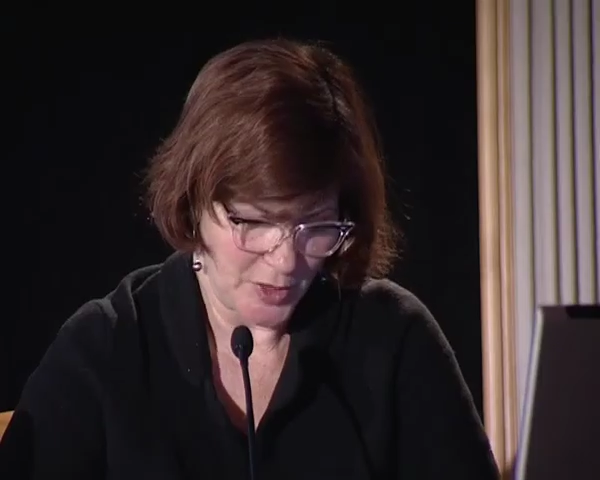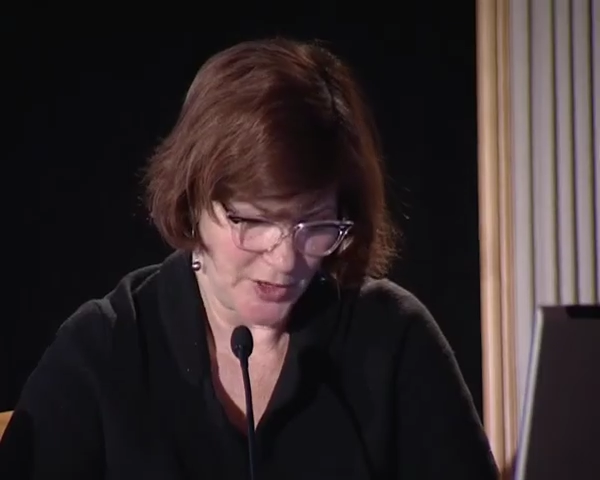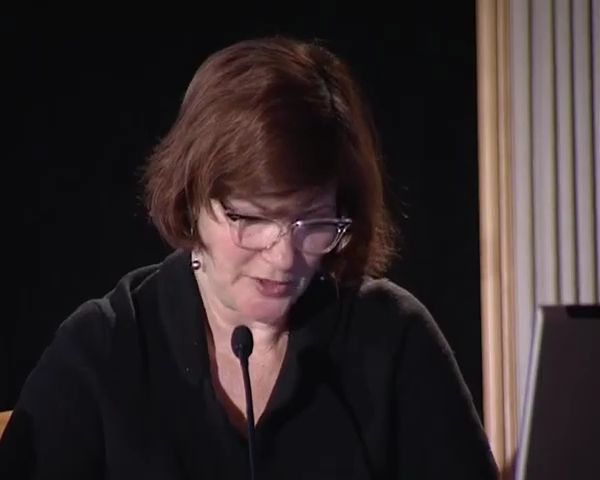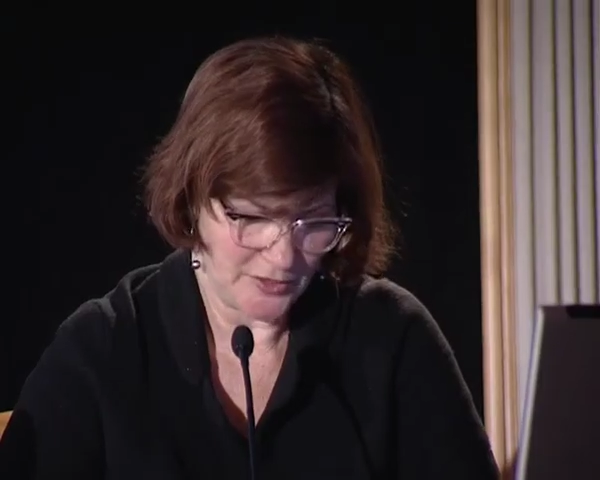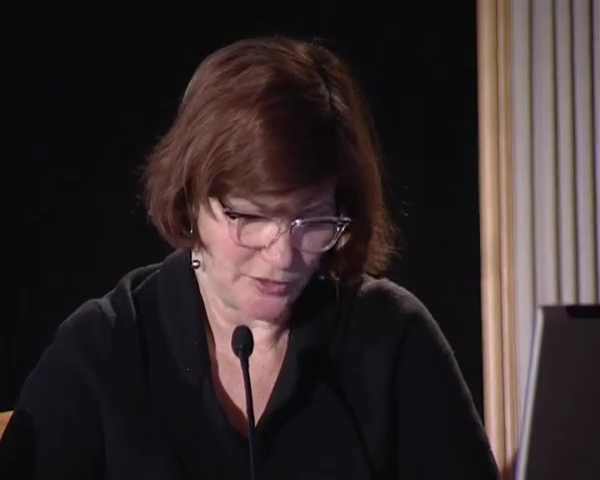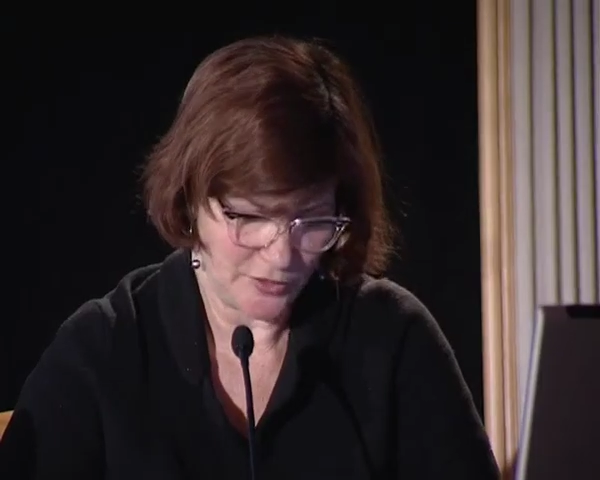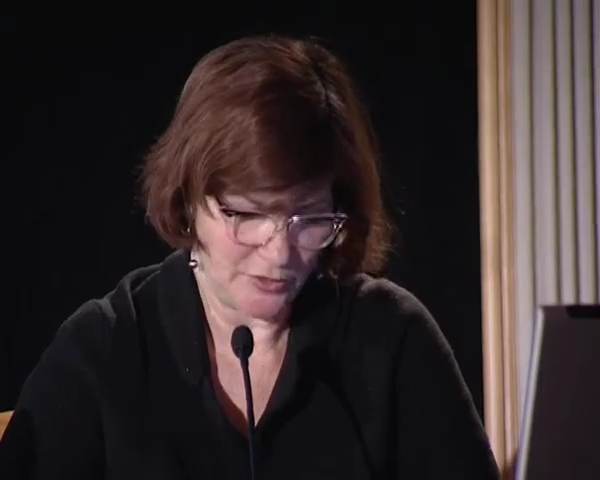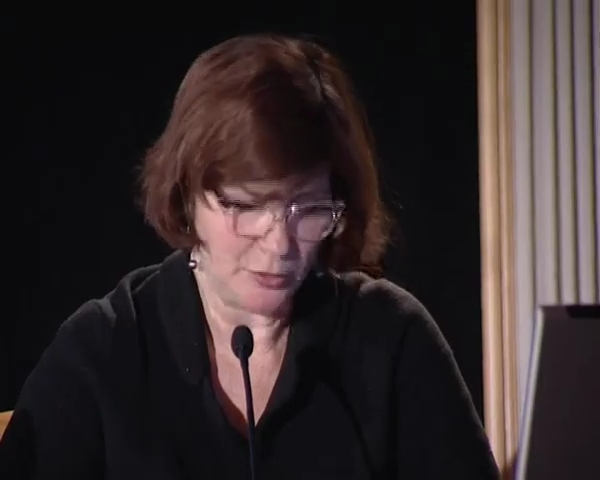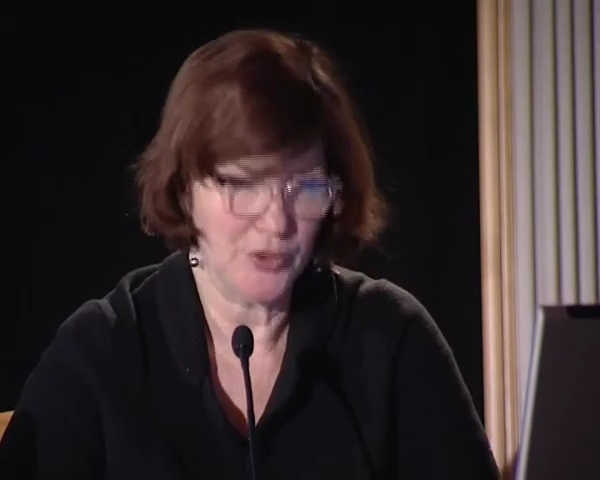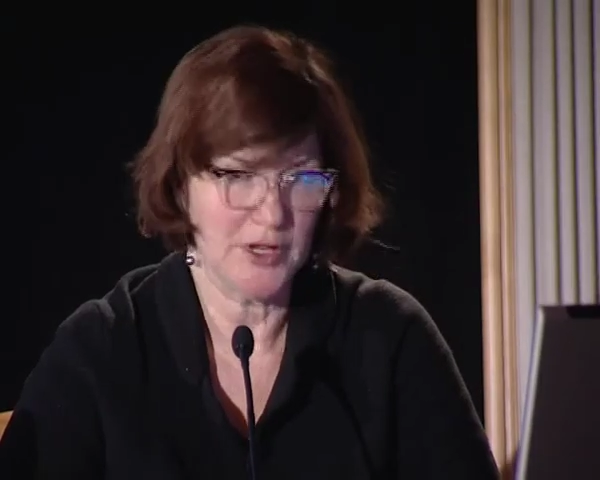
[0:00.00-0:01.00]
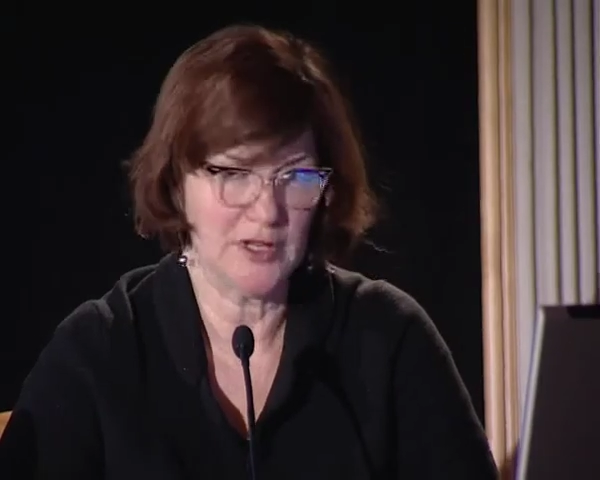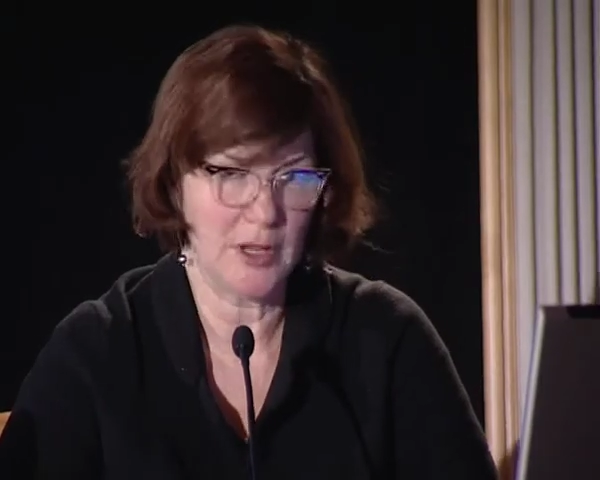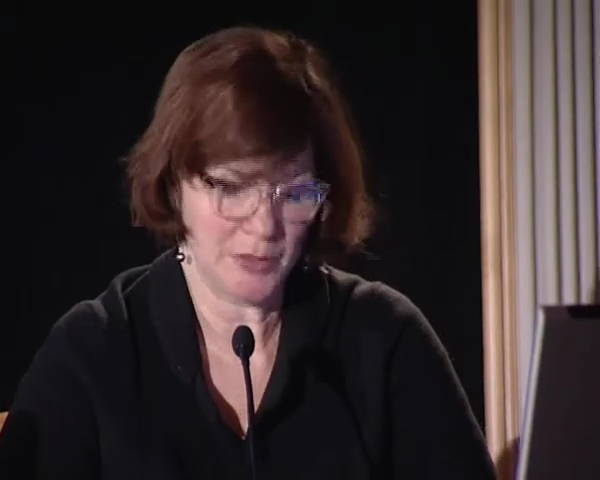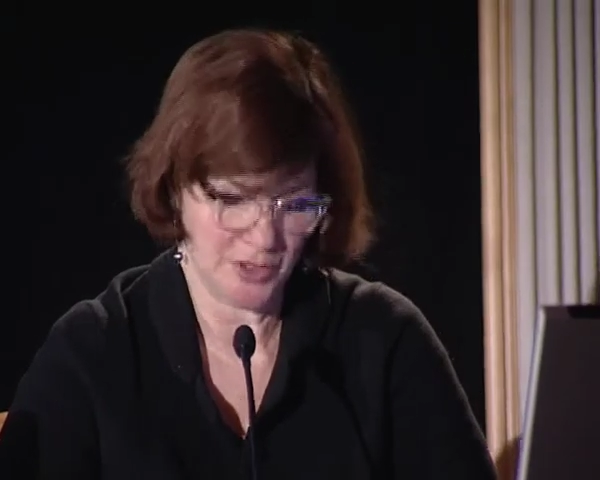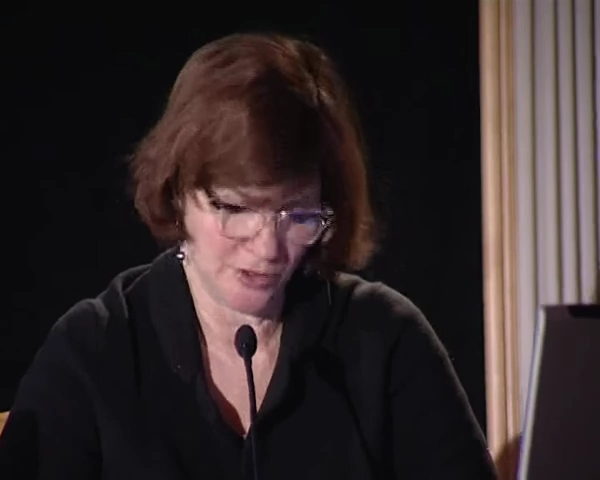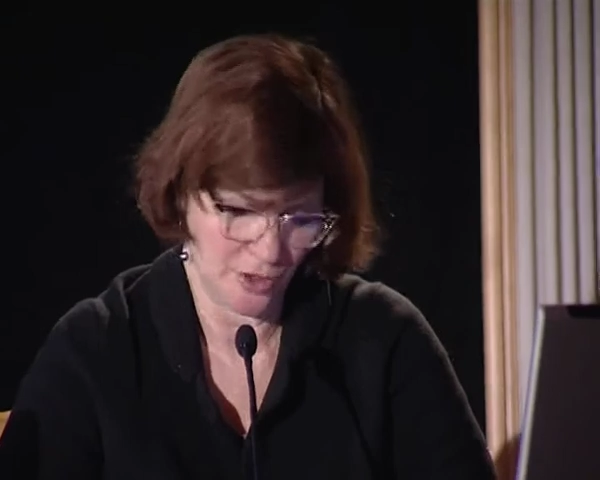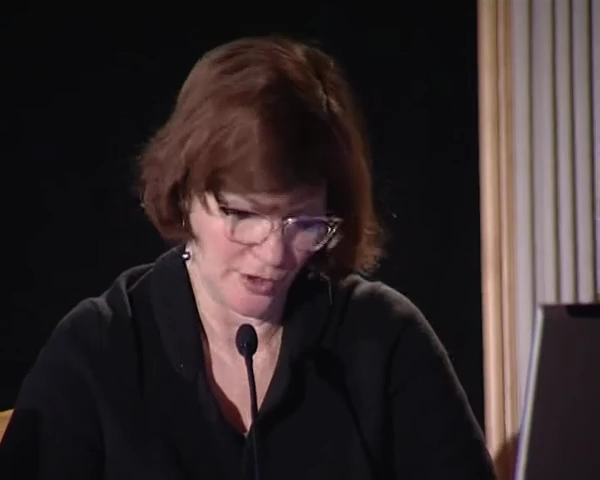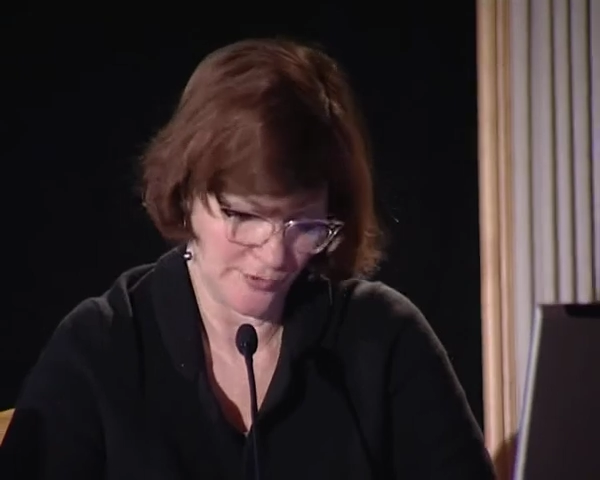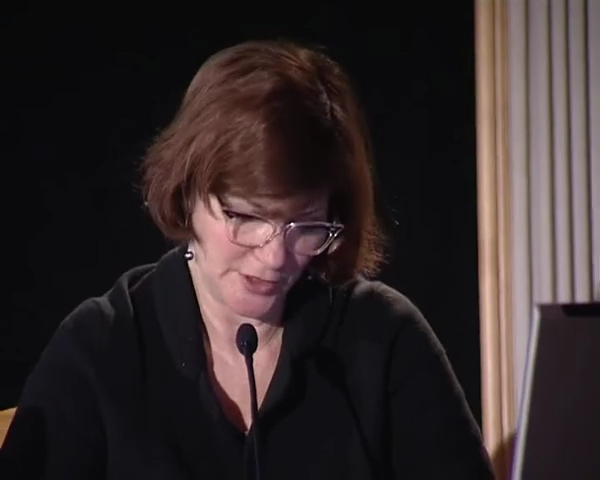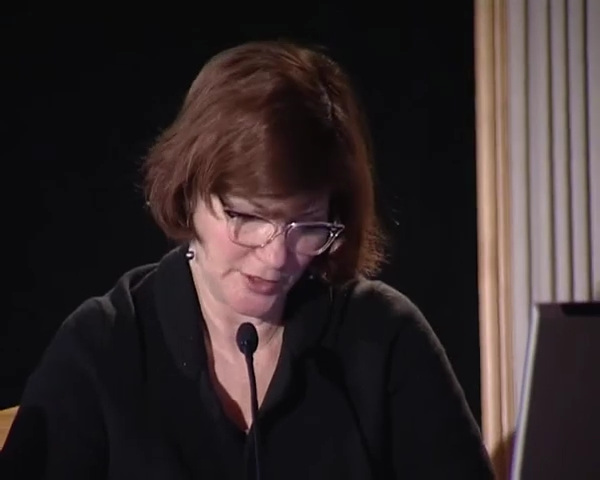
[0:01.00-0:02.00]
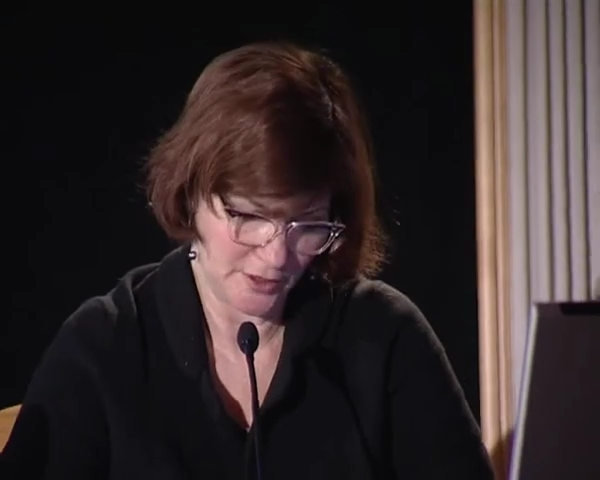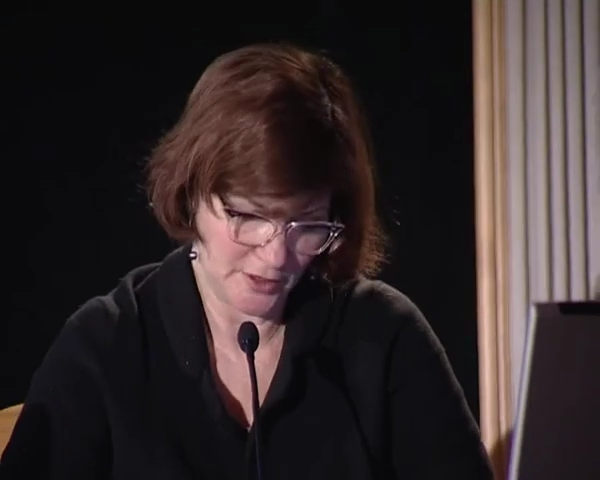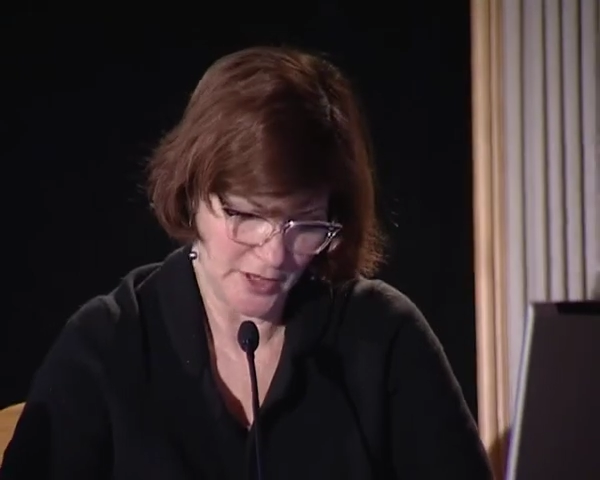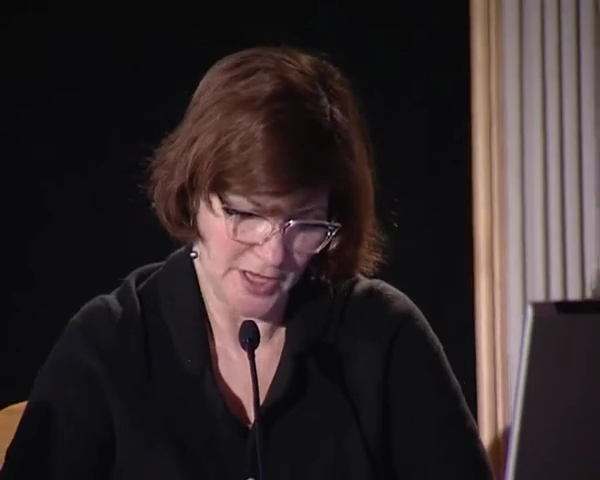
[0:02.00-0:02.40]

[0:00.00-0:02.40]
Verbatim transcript: by his interest in pre Columbian carving,